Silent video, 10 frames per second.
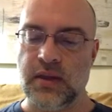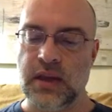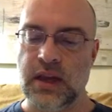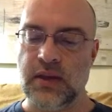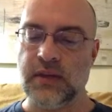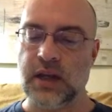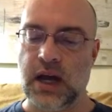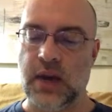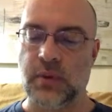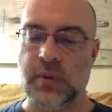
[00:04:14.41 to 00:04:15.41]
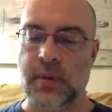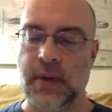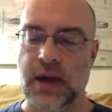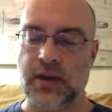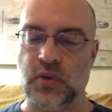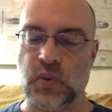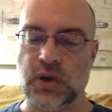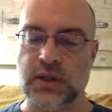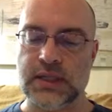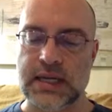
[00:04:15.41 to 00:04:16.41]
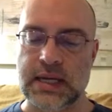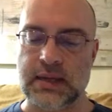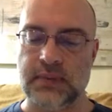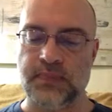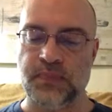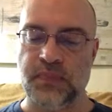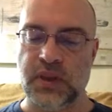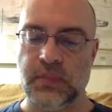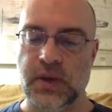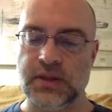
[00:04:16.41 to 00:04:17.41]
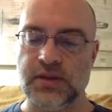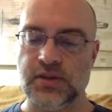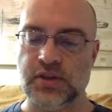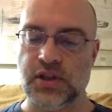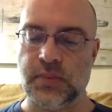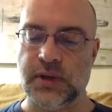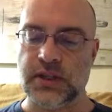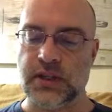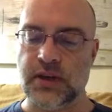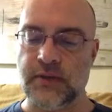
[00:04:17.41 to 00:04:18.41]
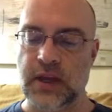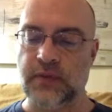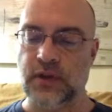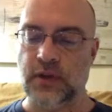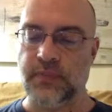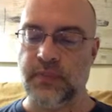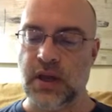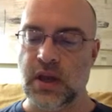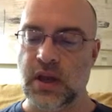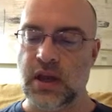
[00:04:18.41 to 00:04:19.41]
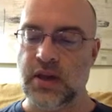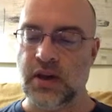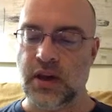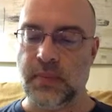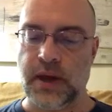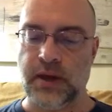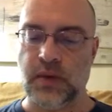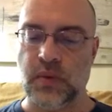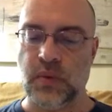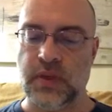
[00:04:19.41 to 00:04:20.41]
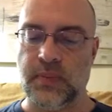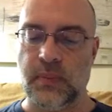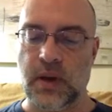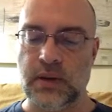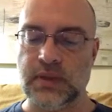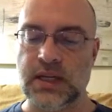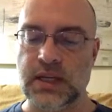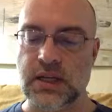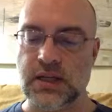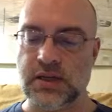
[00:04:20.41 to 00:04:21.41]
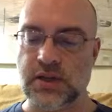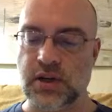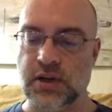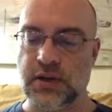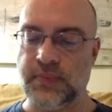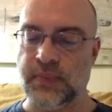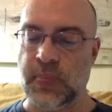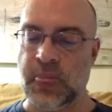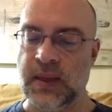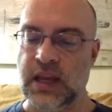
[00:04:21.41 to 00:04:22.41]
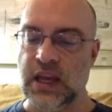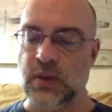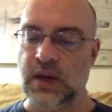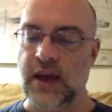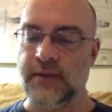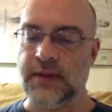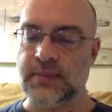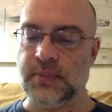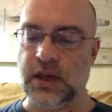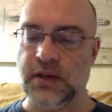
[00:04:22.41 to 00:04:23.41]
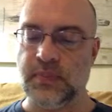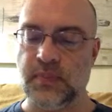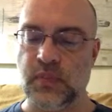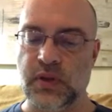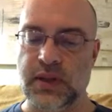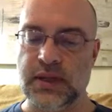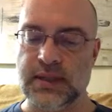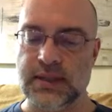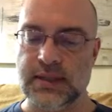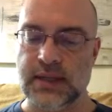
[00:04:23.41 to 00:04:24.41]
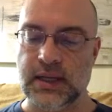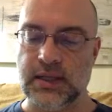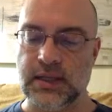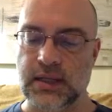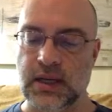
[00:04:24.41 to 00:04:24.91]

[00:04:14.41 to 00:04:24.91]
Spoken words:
The evil eye would be back in the world again. The monster serpent of evil. He thought about it with mounting concern. It would have his blood, with his consent.